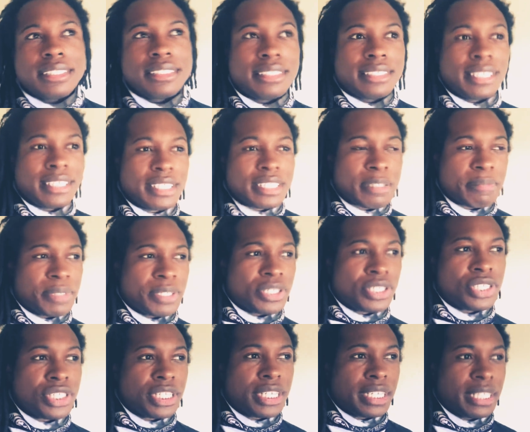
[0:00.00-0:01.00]
That doesn't mean
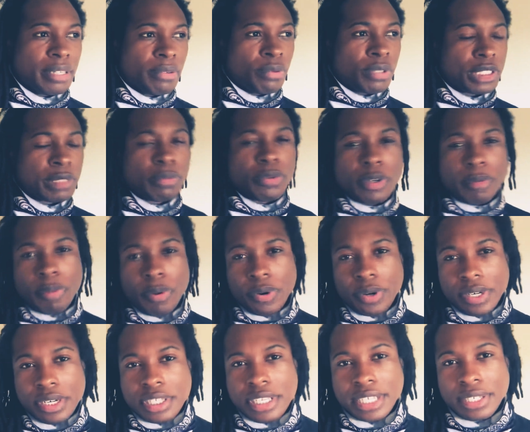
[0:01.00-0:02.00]
shit. What's more
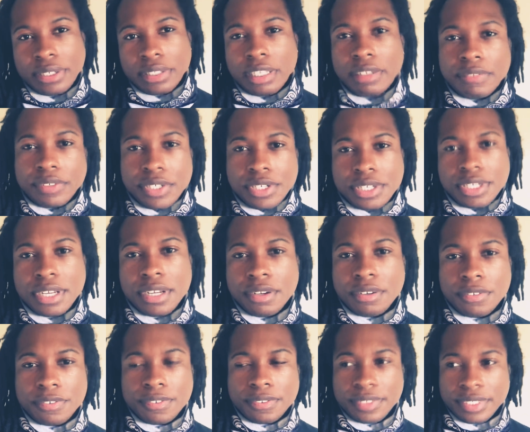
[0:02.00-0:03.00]
important is that you love
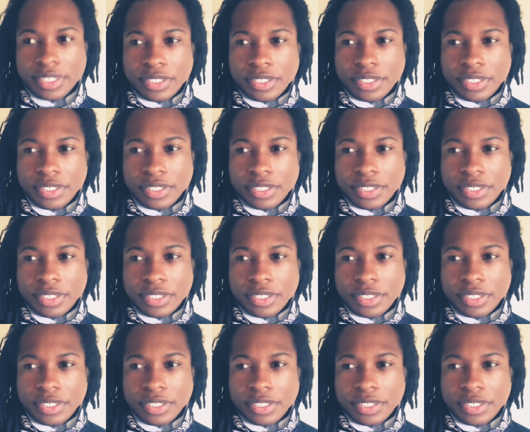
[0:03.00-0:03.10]
yourself.